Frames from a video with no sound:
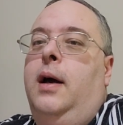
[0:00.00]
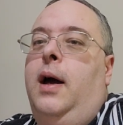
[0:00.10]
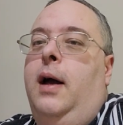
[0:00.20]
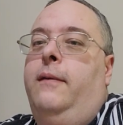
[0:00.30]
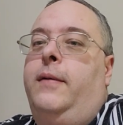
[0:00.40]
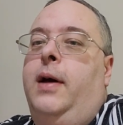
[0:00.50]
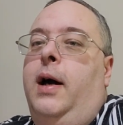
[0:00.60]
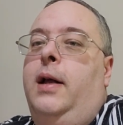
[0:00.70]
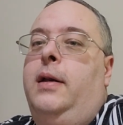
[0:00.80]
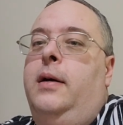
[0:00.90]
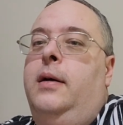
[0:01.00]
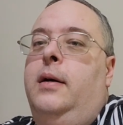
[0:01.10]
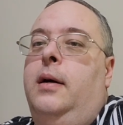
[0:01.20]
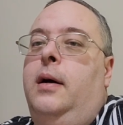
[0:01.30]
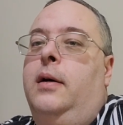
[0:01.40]
I've got
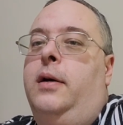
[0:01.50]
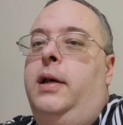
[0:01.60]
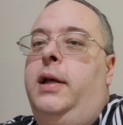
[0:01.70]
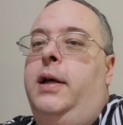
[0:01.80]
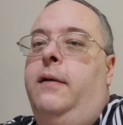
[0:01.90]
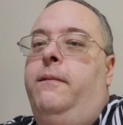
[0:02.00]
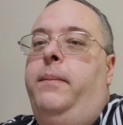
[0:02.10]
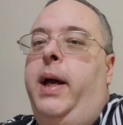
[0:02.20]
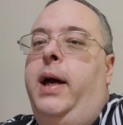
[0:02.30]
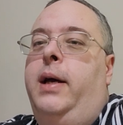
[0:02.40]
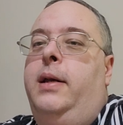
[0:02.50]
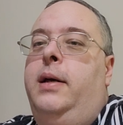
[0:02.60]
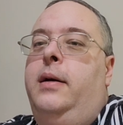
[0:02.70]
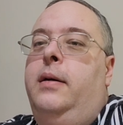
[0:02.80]
a good enough bed,